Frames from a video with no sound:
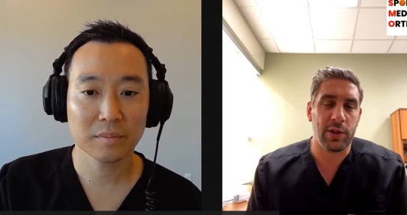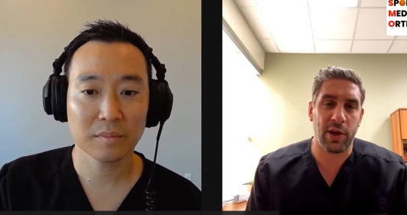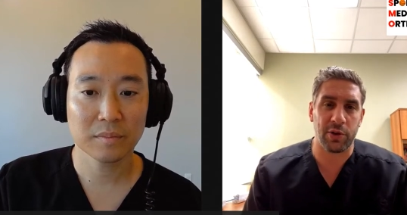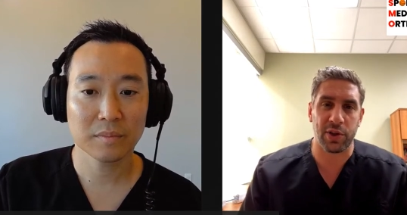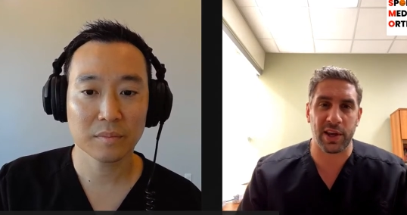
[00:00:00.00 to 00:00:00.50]

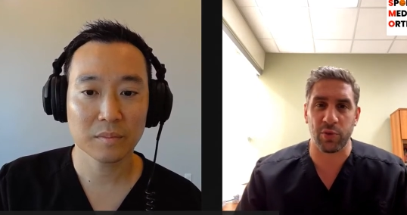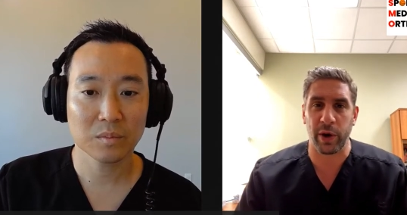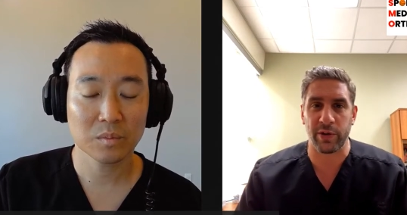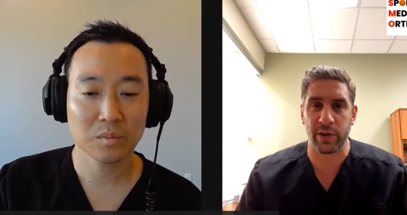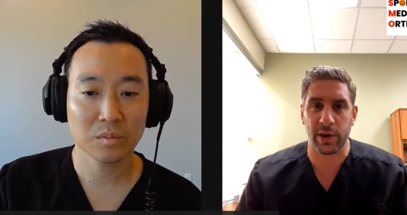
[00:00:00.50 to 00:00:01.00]
Speaker 1: The other thing is
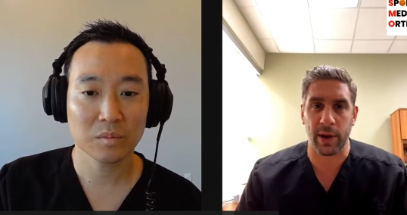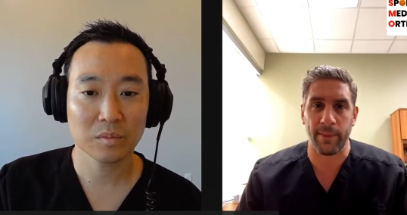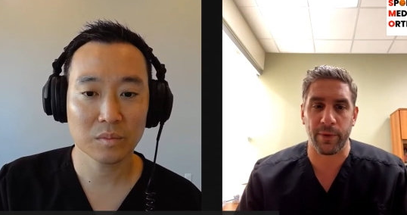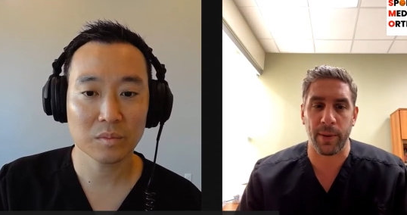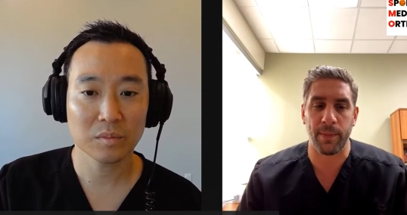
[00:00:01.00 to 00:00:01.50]
where it's going to
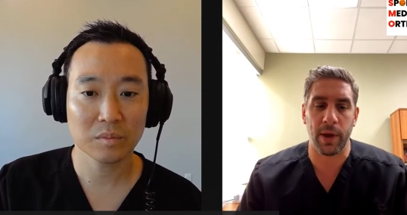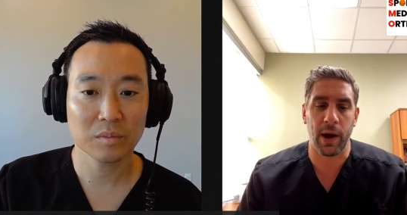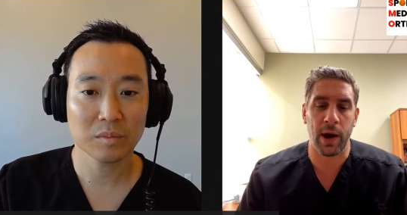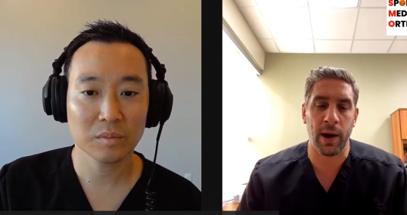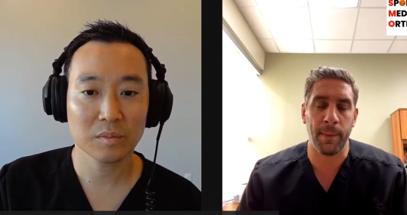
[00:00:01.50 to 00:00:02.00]
come from.
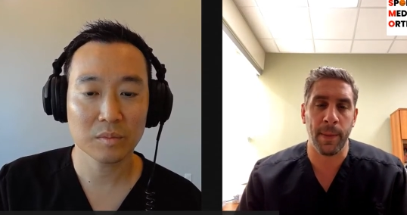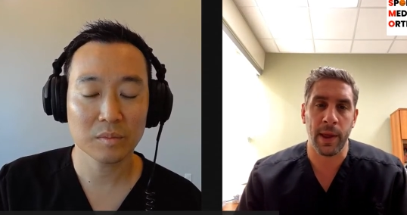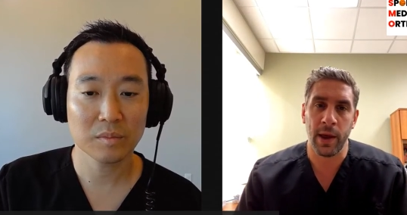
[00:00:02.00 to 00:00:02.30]
Um,